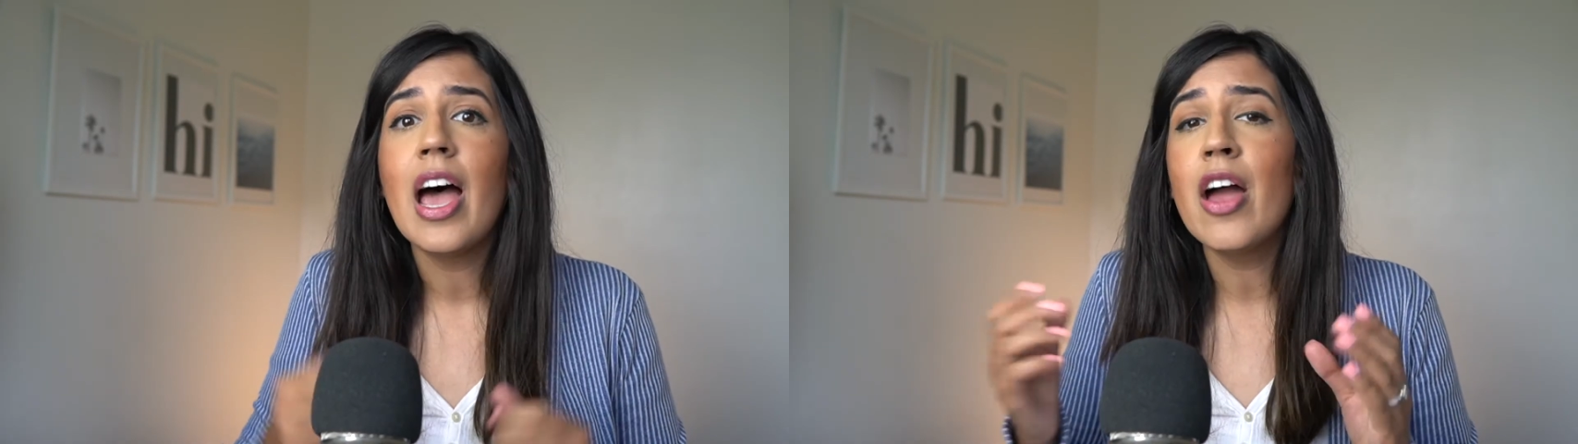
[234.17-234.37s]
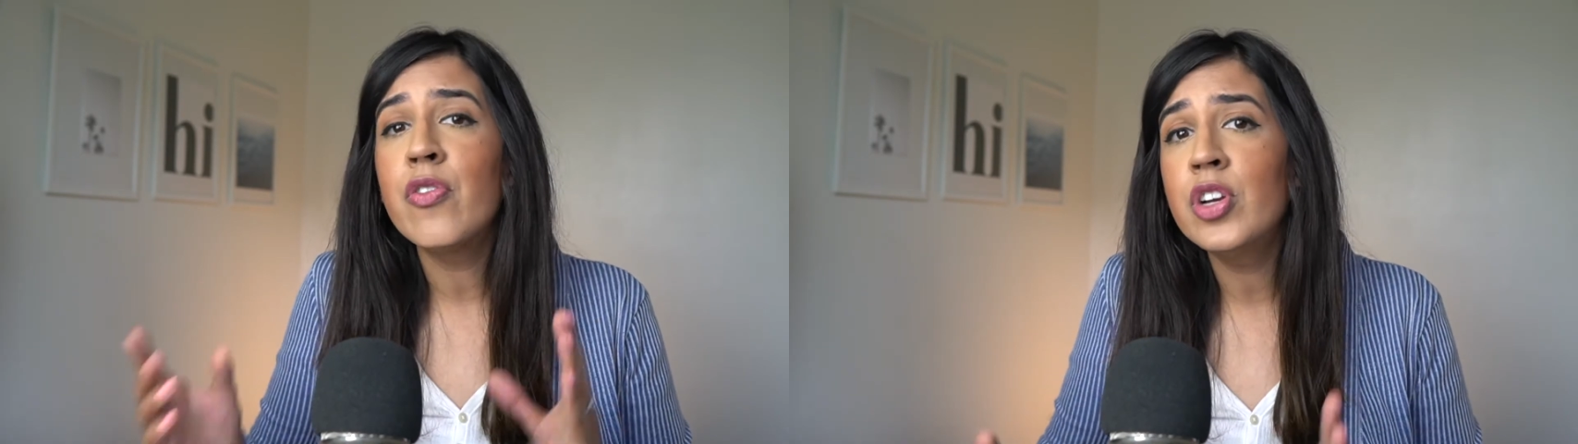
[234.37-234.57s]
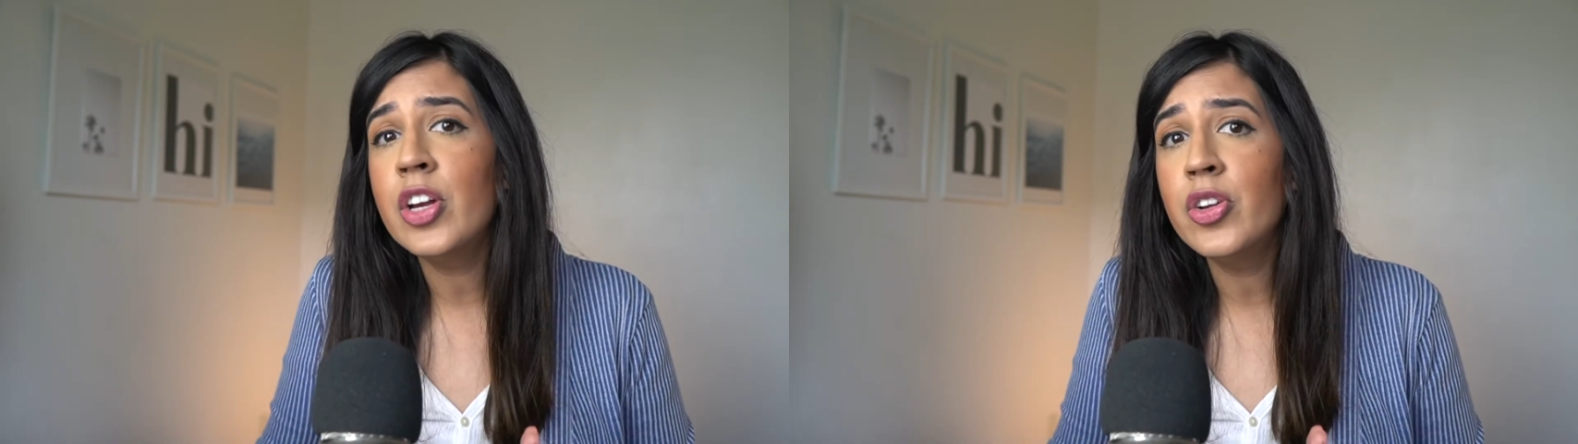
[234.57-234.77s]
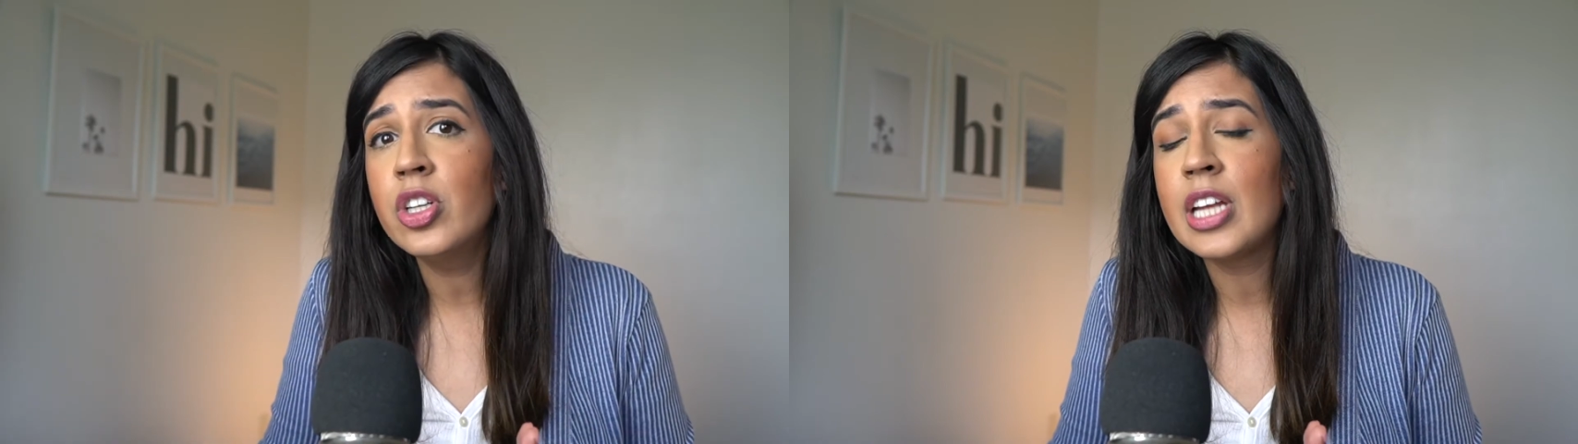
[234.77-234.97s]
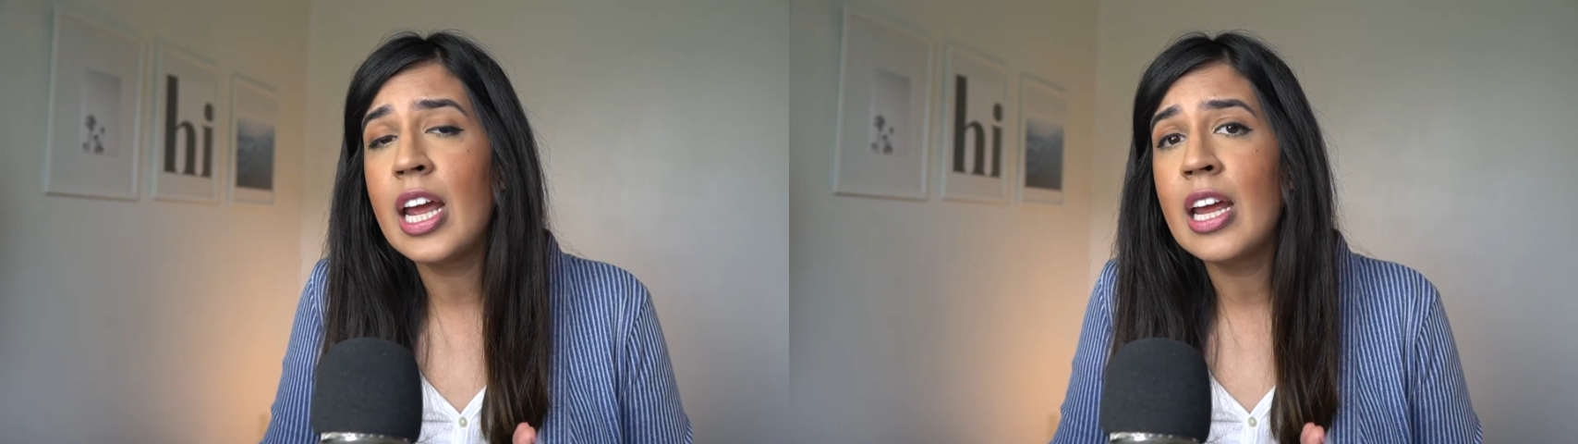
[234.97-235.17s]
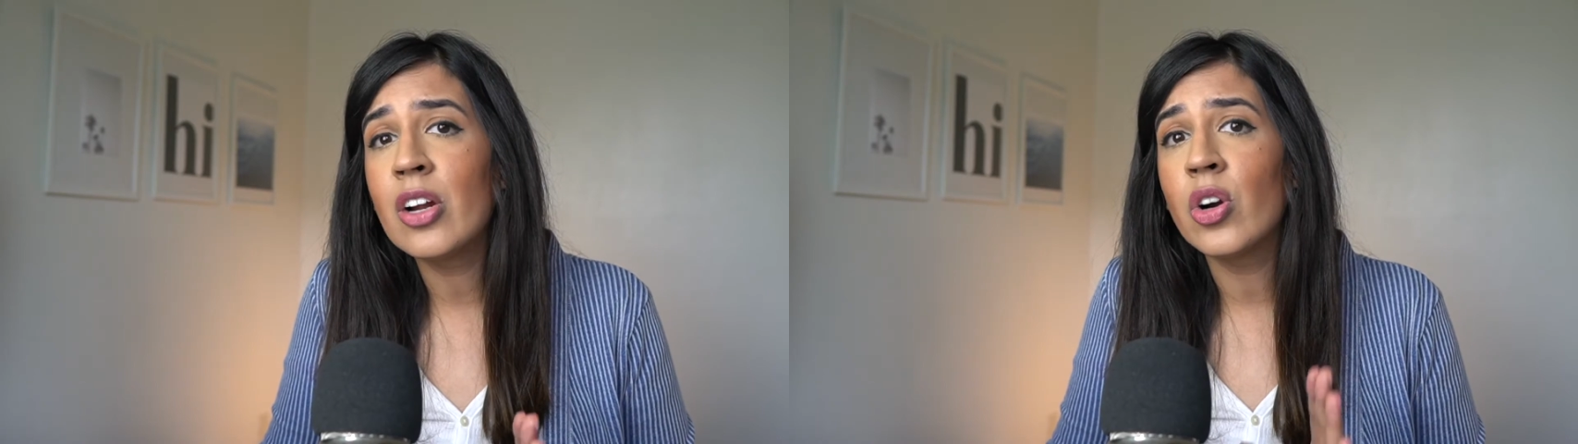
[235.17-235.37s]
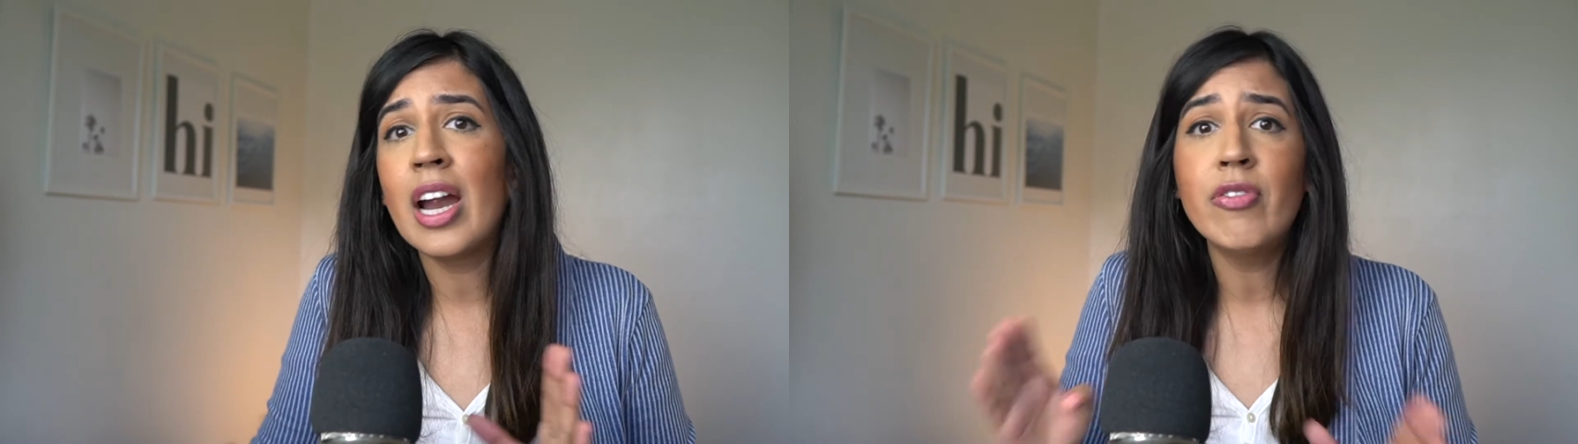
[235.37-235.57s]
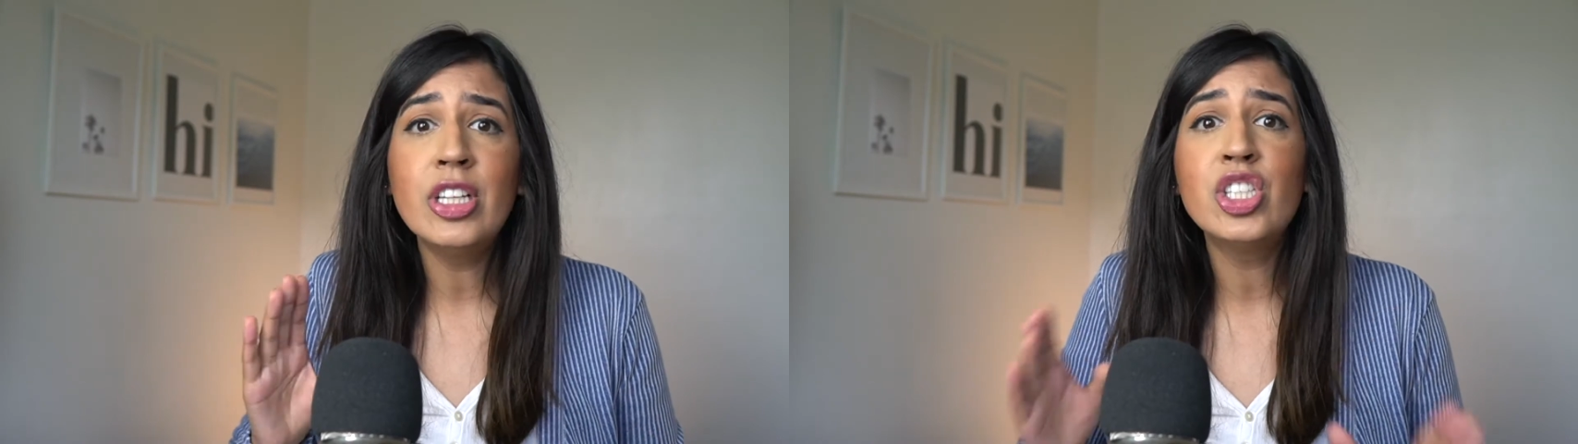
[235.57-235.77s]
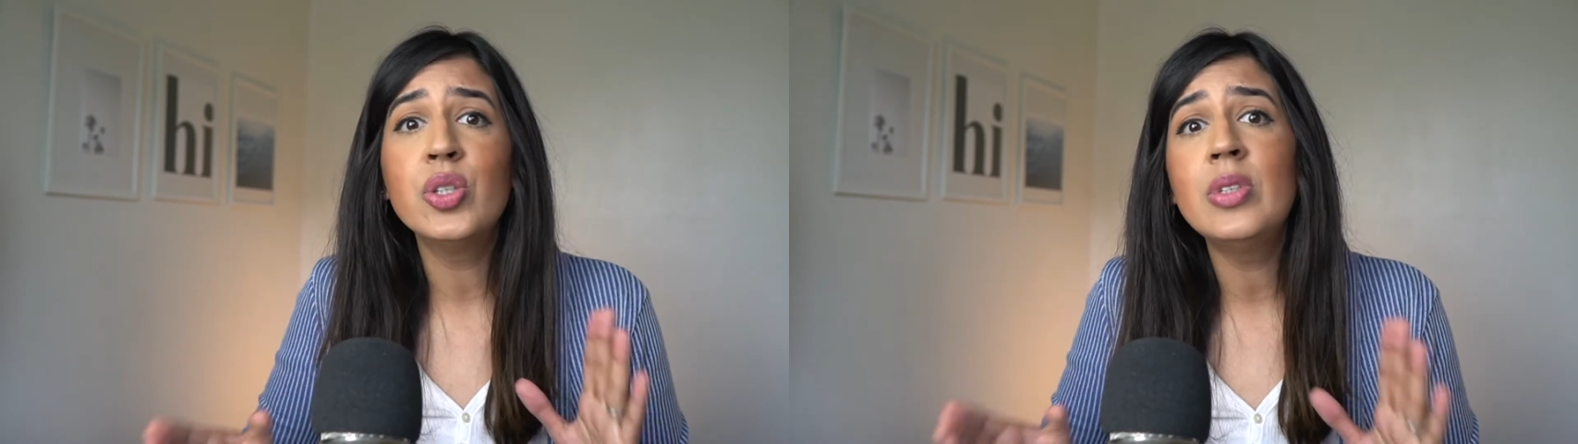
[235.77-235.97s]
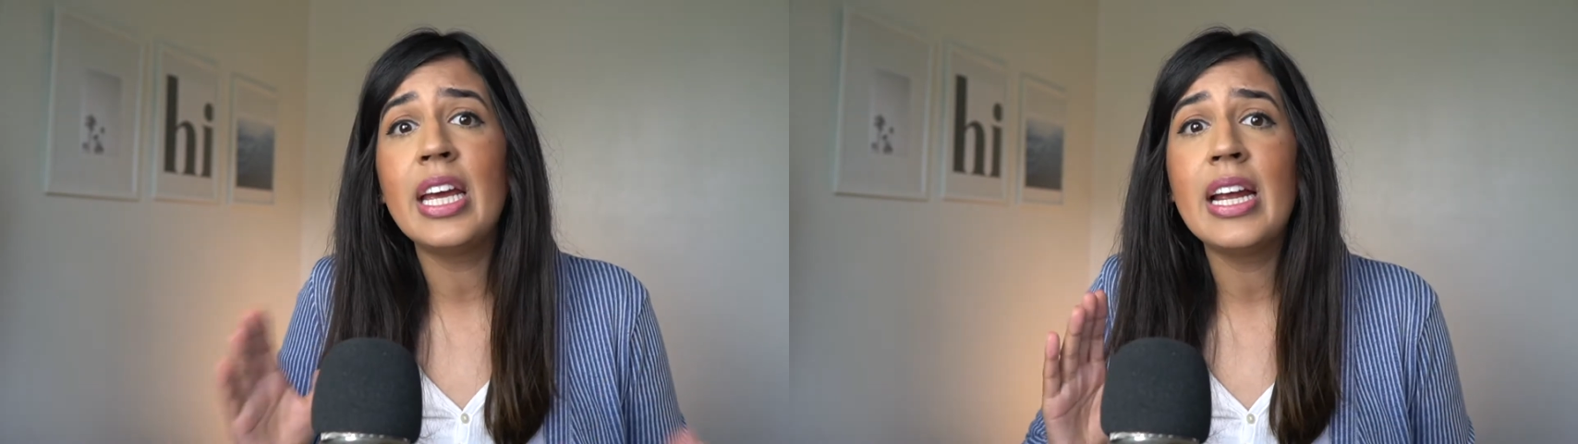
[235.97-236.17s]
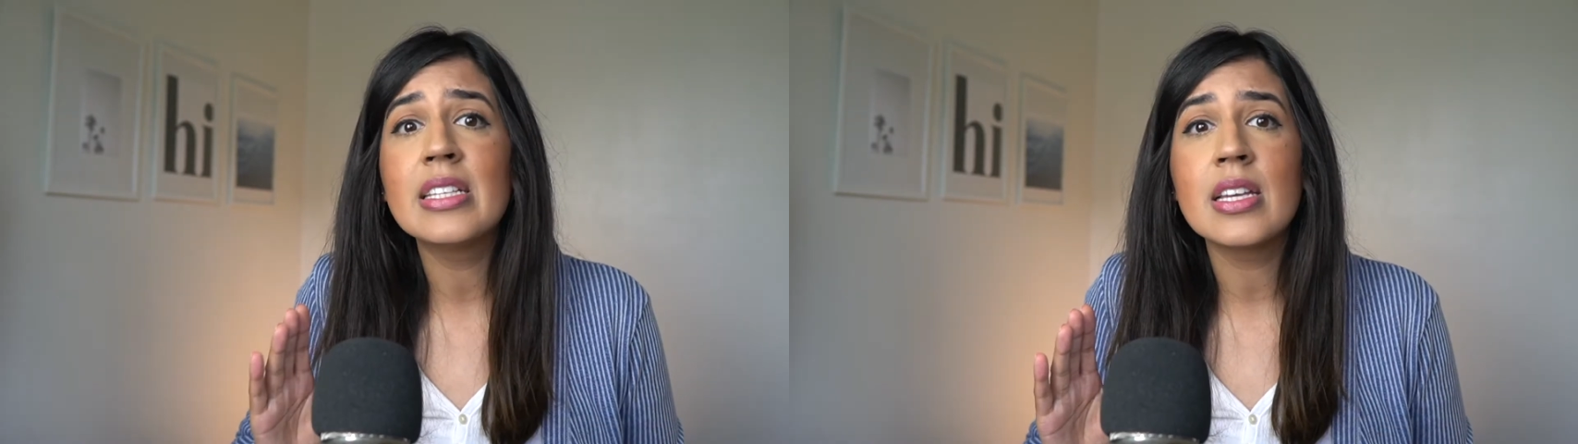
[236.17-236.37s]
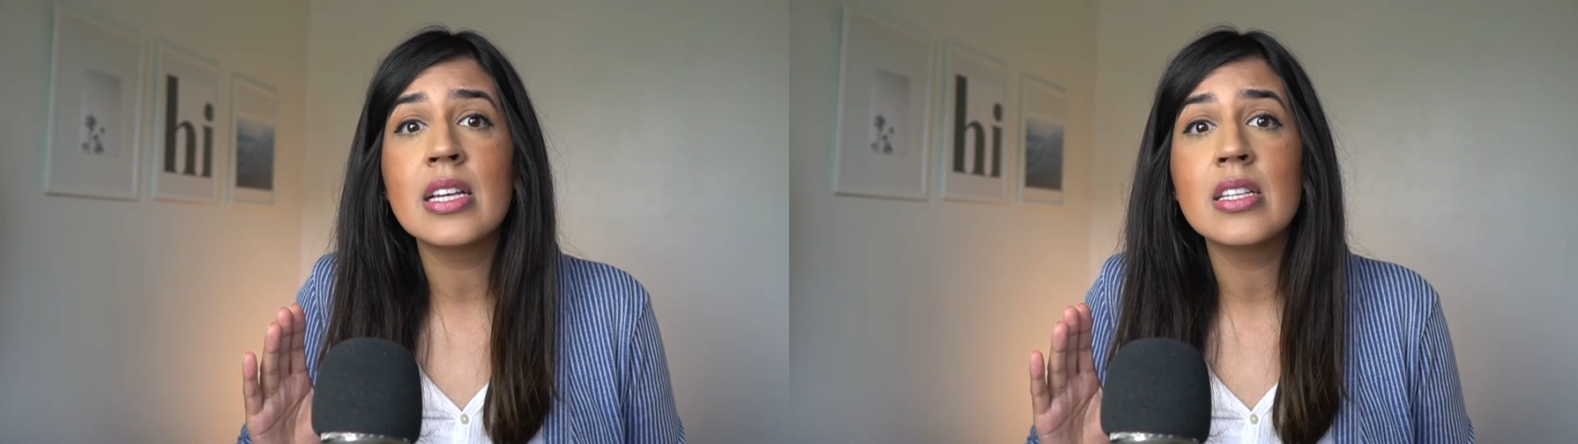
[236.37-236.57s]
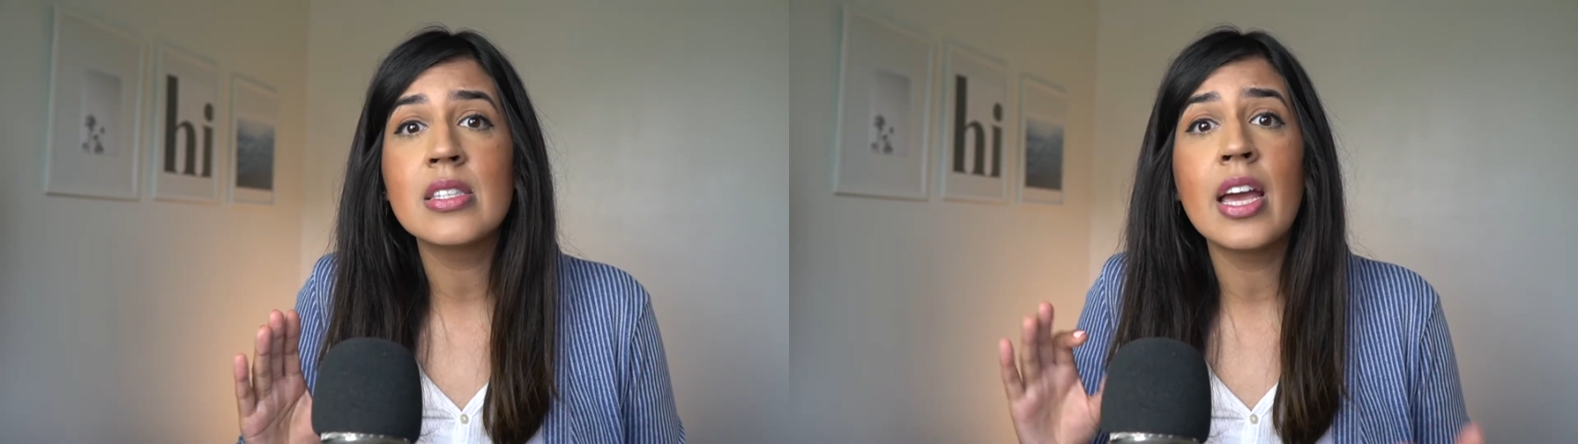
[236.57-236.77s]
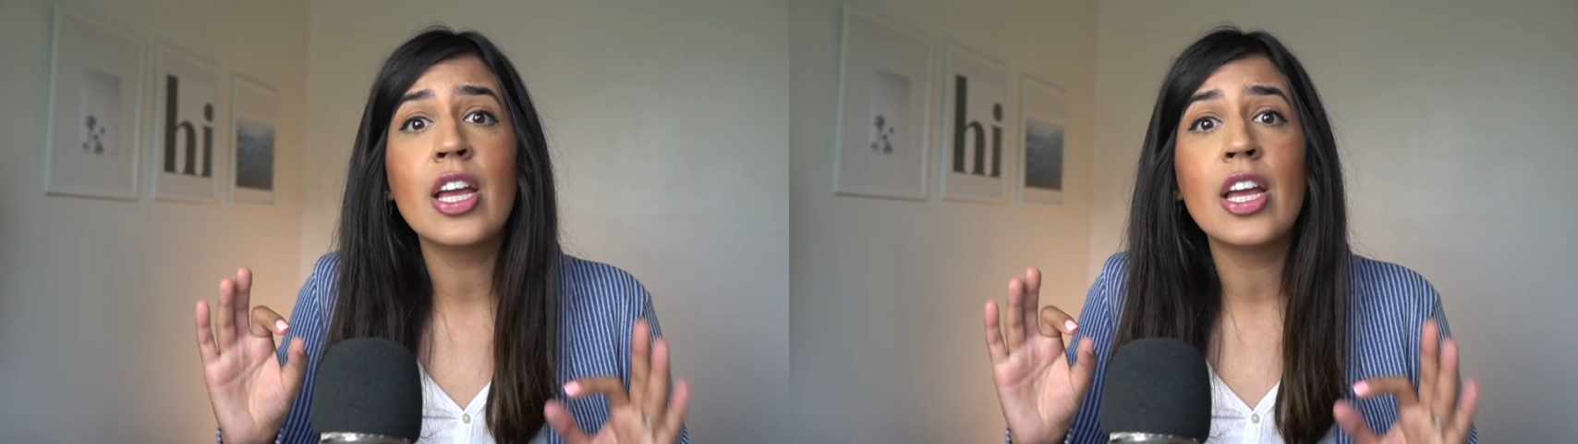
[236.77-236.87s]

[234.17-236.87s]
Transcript: Every other day or every two days is